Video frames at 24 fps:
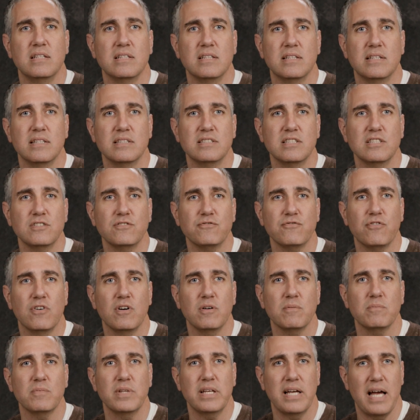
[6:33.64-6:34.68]
This is
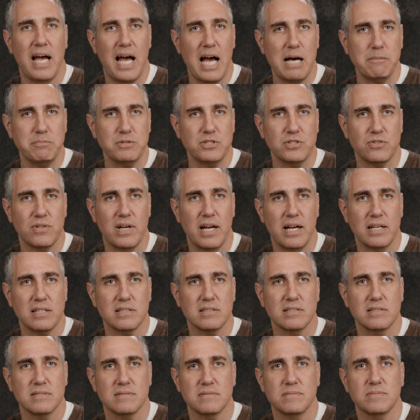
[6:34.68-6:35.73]
from the
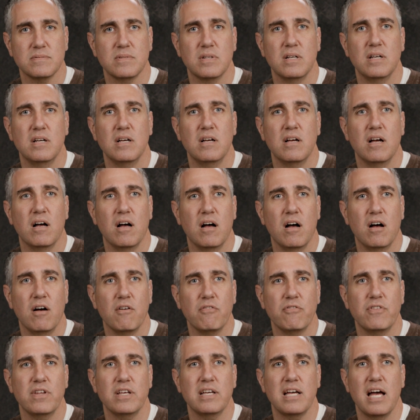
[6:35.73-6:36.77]
abstract
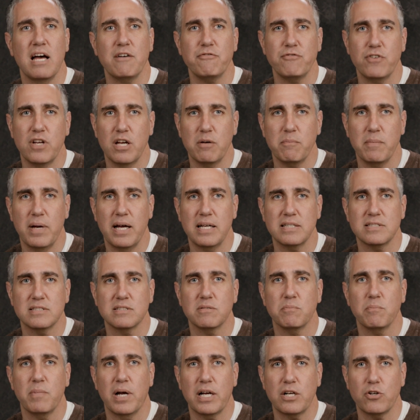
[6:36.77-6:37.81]
of the
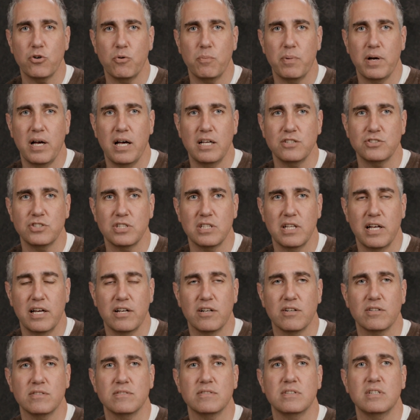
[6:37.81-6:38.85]
FEMS Microbiology
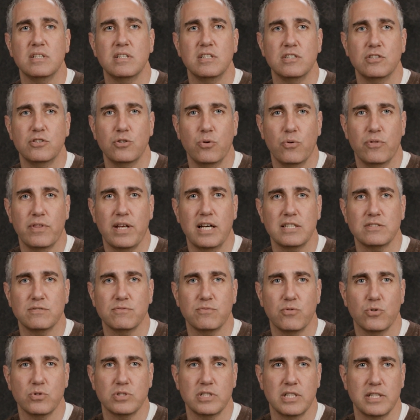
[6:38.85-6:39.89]
Letter
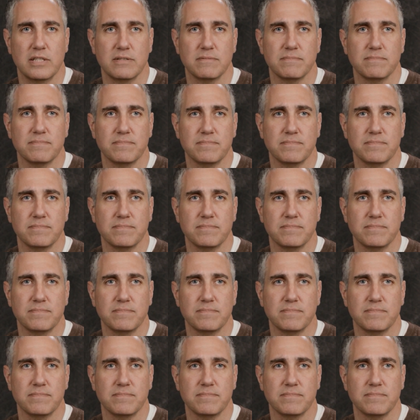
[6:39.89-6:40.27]
2014.